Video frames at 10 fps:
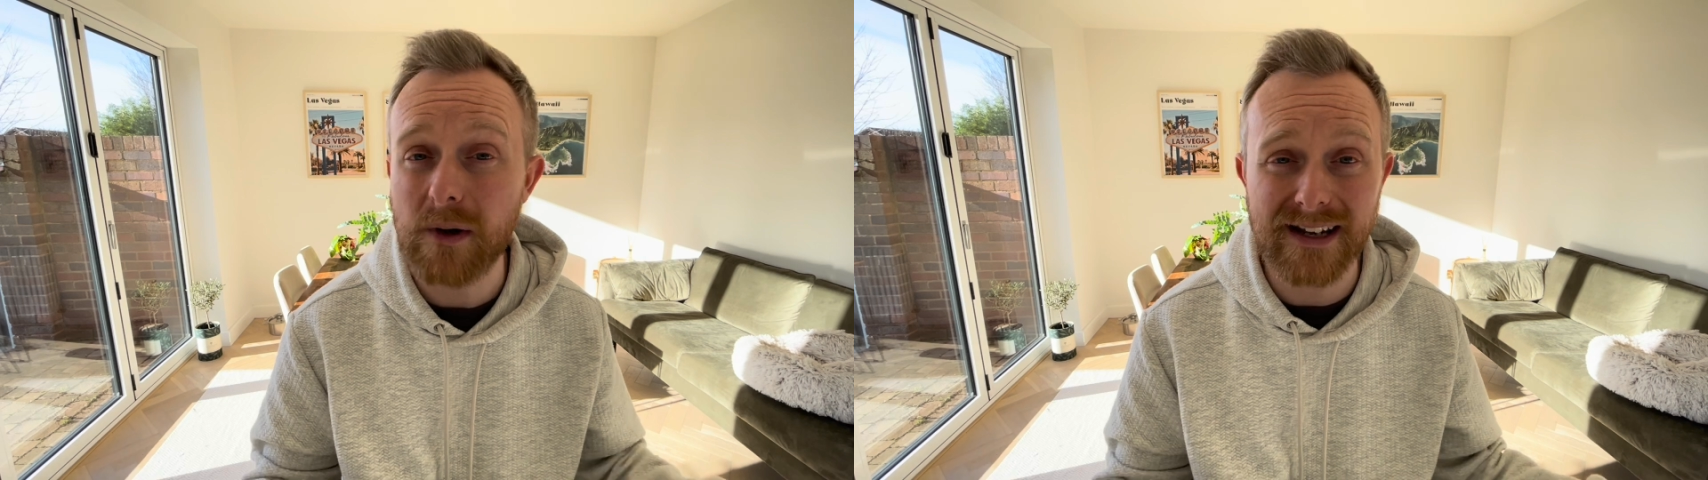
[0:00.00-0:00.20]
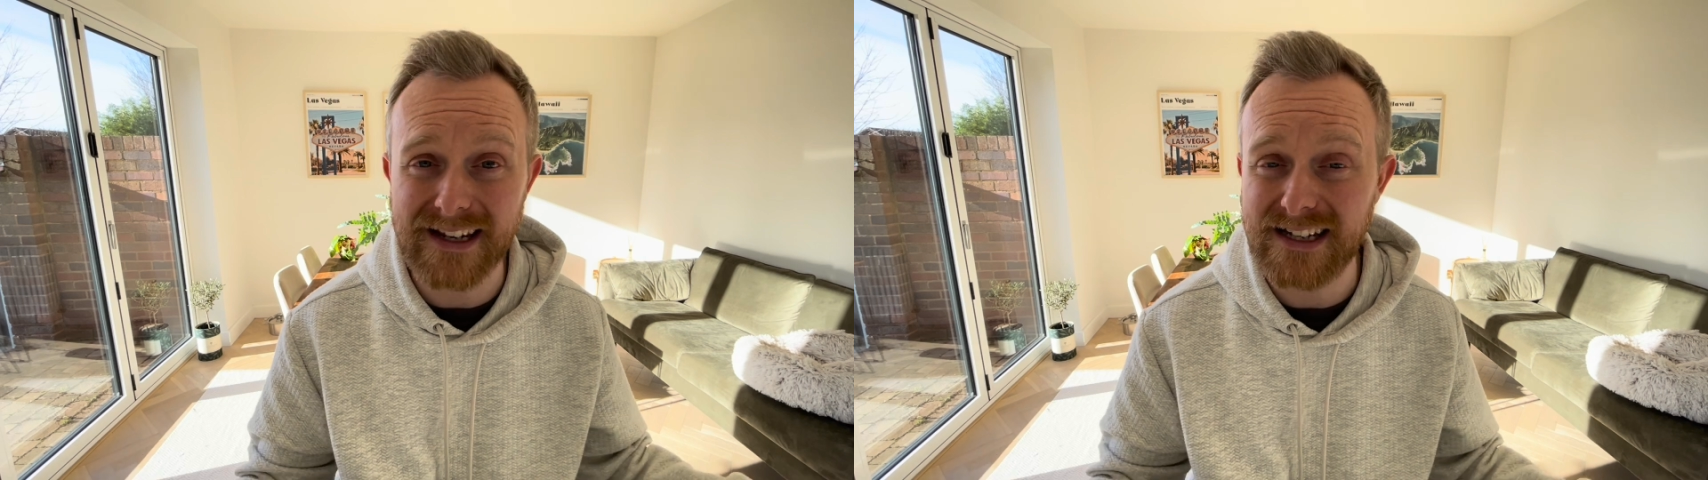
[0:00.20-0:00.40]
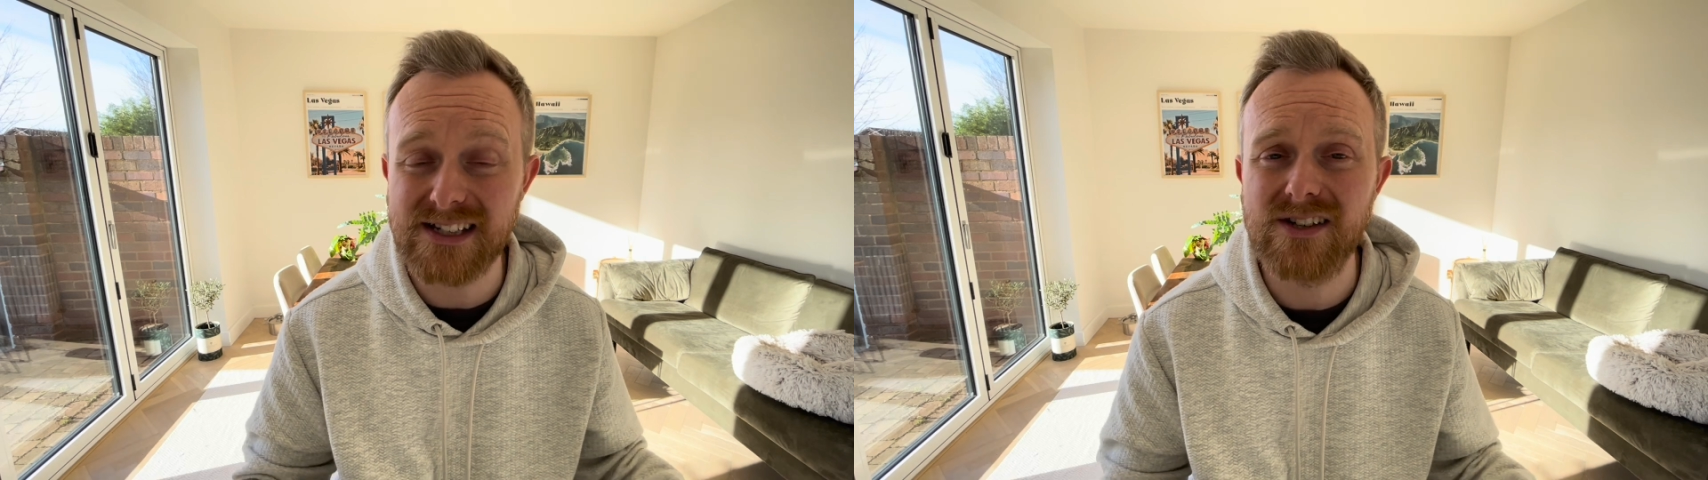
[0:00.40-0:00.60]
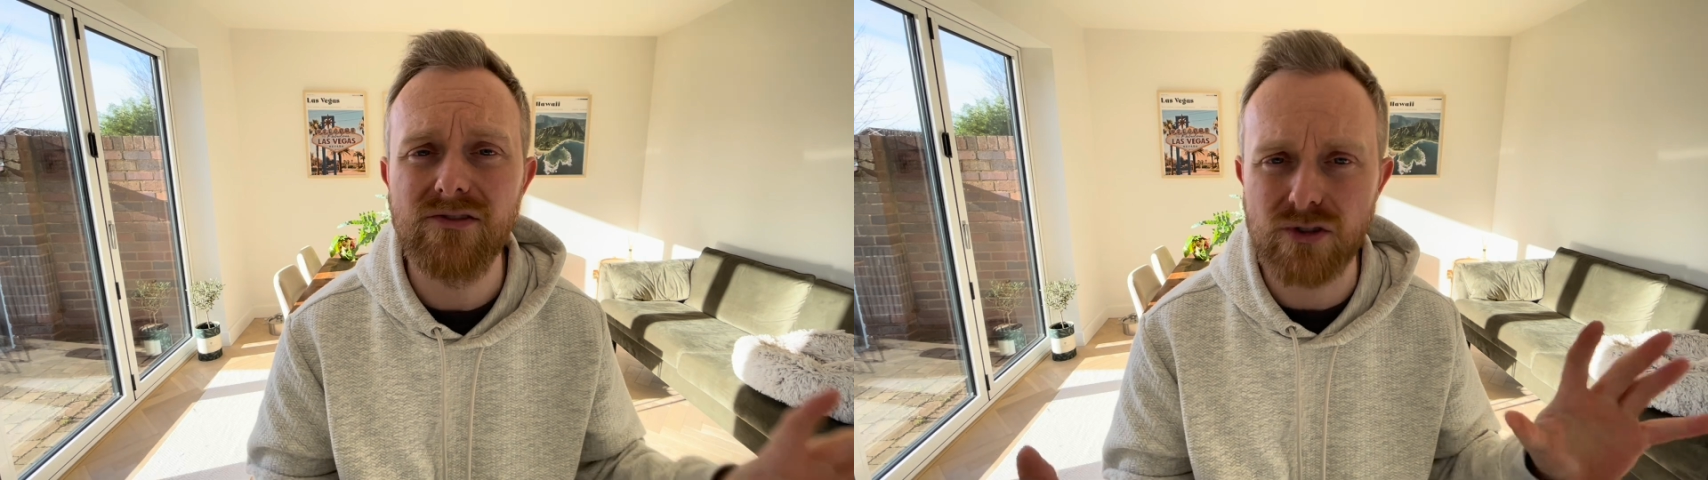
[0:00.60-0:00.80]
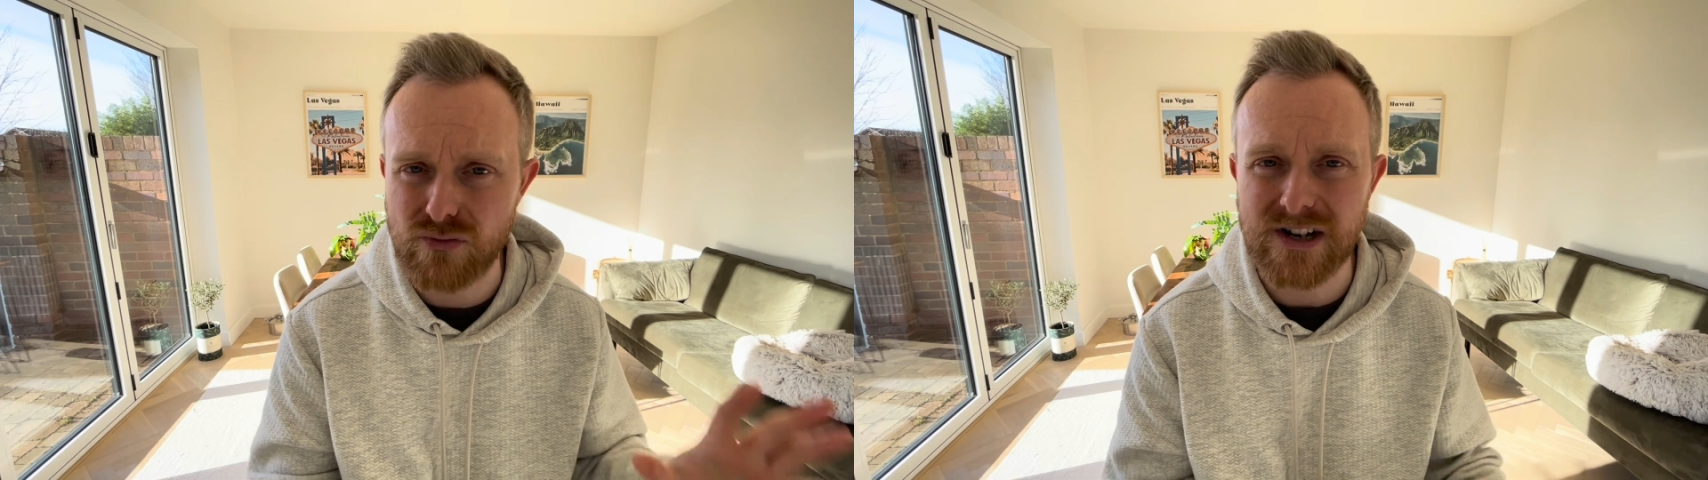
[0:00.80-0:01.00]
my needs
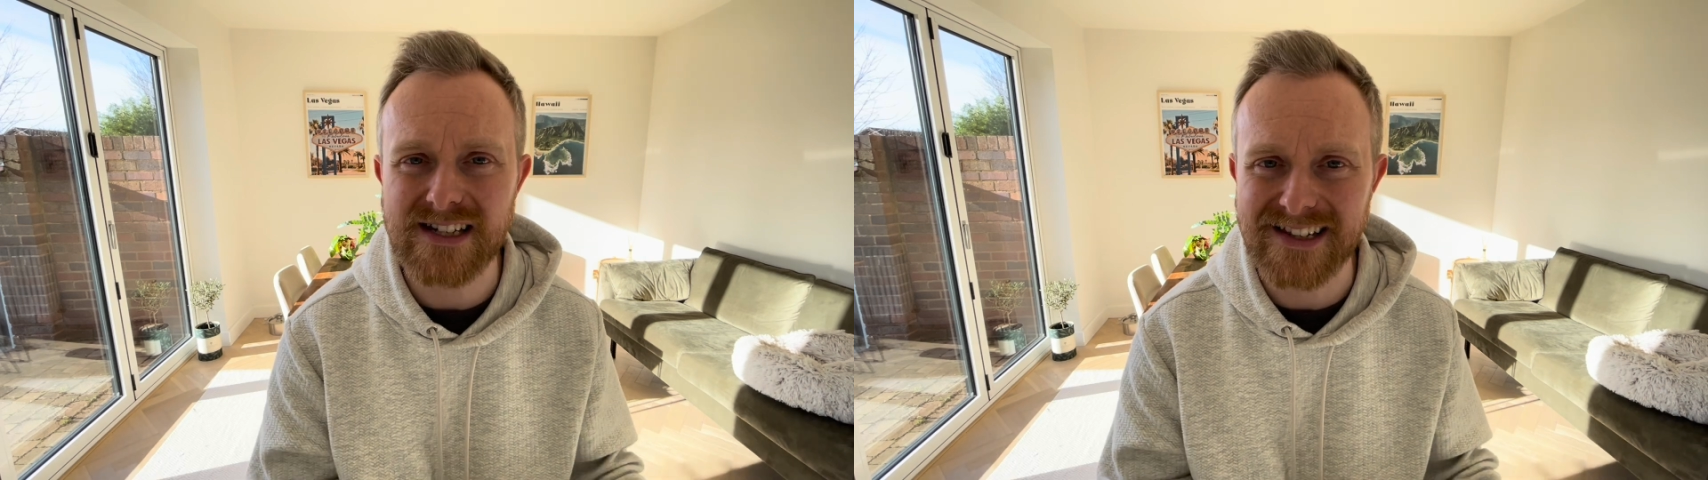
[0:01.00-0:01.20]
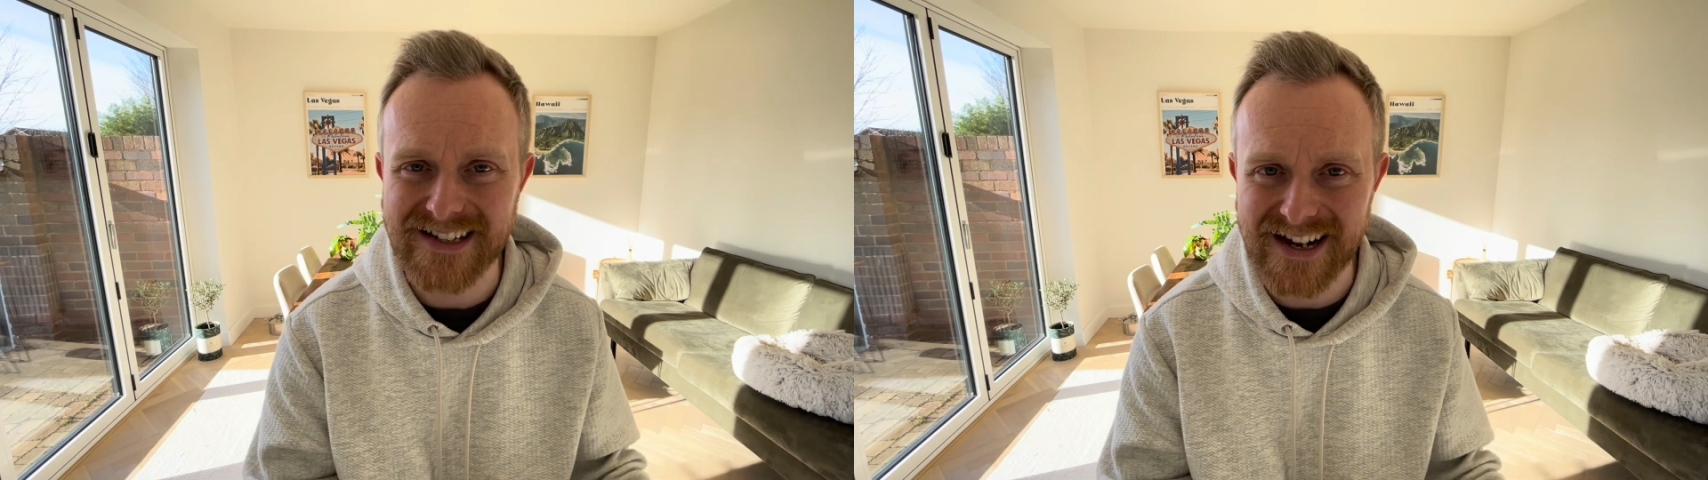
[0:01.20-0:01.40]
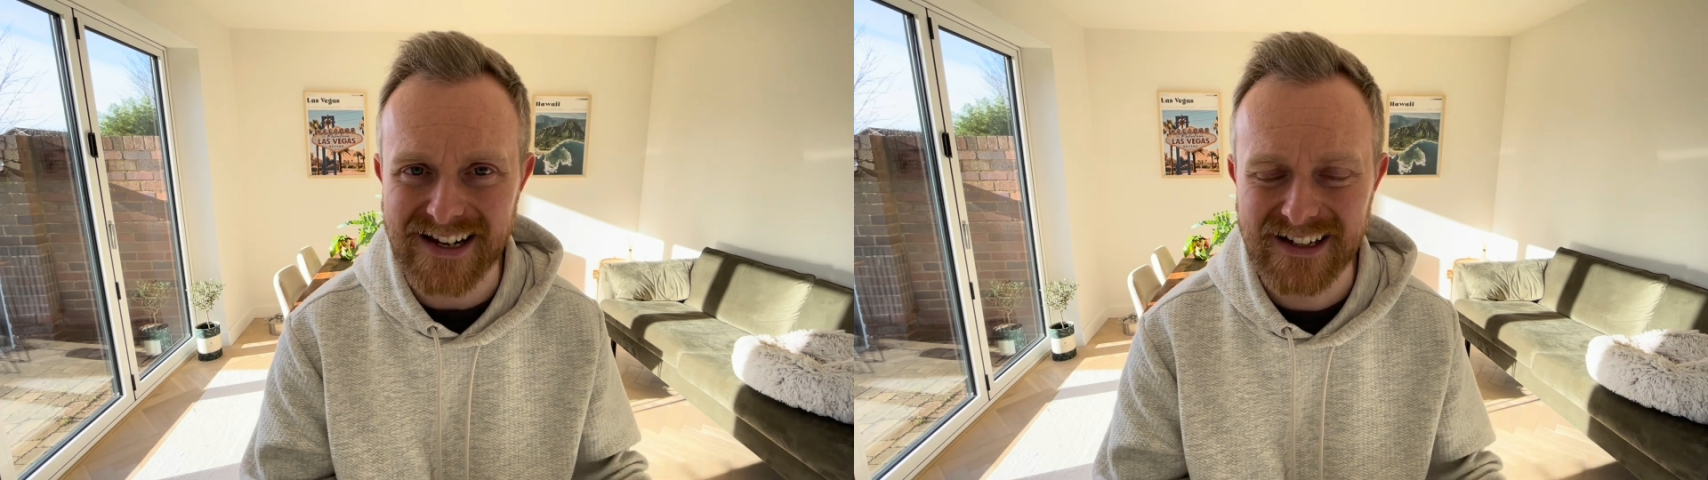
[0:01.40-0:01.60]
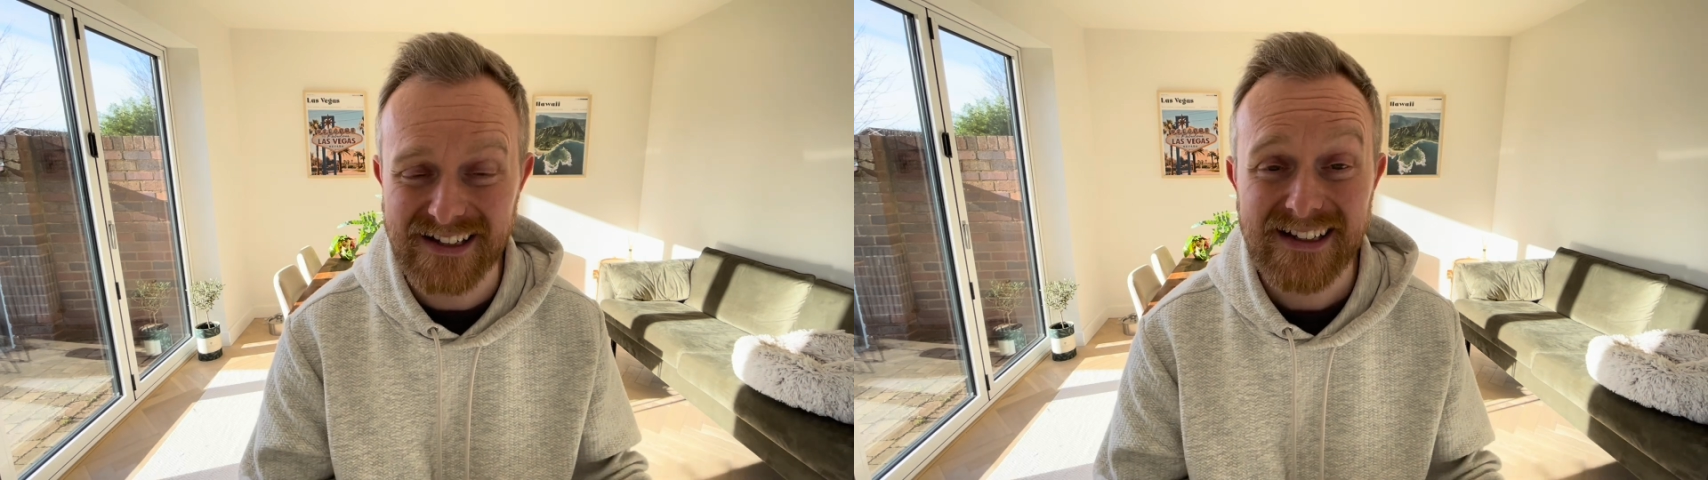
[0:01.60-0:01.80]
for the rest of the day.